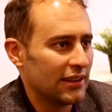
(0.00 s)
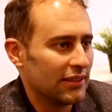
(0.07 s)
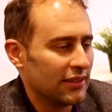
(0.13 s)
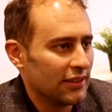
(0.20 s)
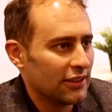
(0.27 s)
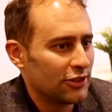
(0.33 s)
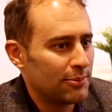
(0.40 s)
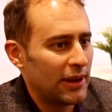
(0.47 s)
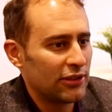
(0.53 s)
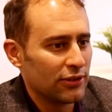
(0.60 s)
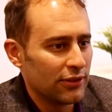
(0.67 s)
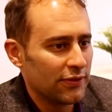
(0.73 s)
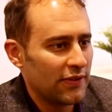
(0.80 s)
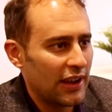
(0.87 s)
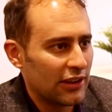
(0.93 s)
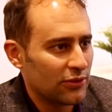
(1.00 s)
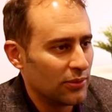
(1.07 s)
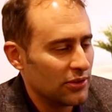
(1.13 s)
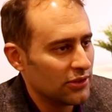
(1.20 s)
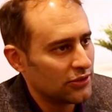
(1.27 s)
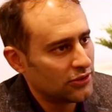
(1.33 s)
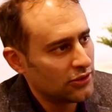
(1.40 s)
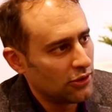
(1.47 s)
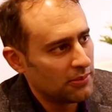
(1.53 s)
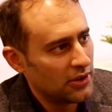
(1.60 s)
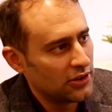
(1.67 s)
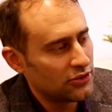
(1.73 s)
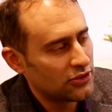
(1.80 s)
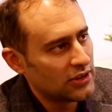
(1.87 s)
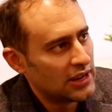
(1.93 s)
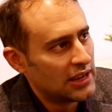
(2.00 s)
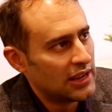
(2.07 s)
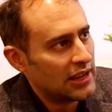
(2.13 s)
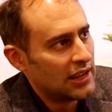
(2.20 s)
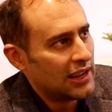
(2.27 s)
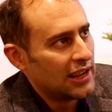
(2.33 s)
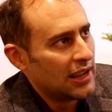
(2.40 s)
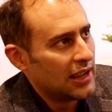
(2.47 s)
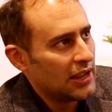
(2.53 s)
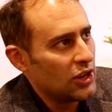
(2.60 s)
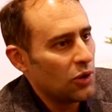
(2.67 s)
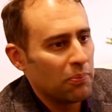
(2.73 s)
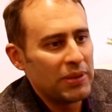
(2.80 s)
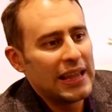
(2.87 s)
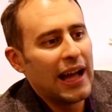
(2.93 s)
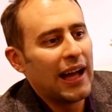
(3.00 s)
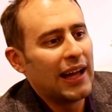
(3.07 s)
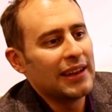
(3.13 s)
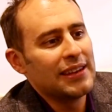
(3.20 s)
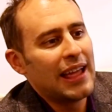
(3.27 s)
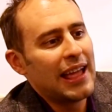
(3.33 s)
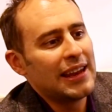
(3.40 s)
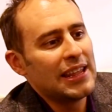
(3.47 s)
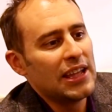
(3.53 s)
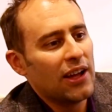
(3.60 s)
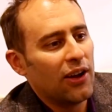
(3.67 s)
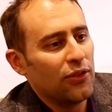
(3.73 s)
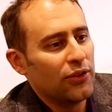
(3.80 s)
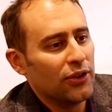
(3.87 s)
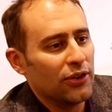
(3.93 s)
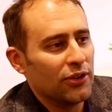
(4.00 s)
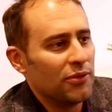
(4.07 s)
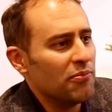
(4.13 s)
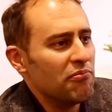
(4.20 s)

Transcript: and the special effects were just so much, you know, beyond any other